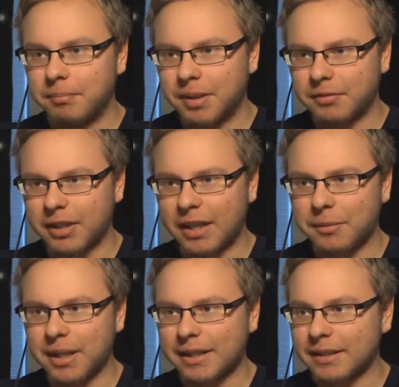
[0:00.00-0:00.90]
But
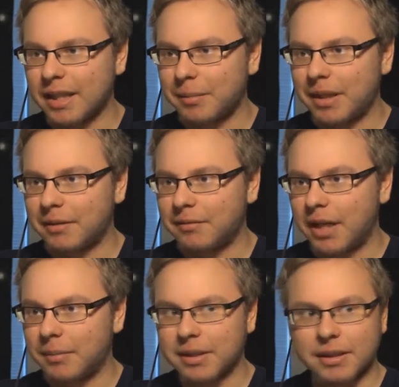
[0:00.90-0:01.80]
forget what I said about
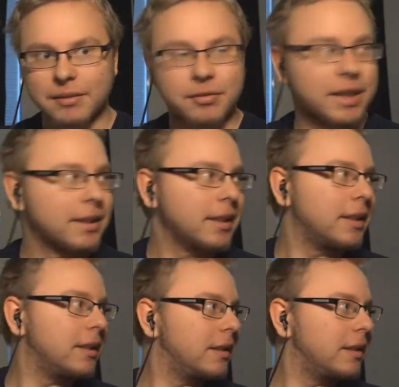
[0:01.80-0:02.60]
environmentally friendly.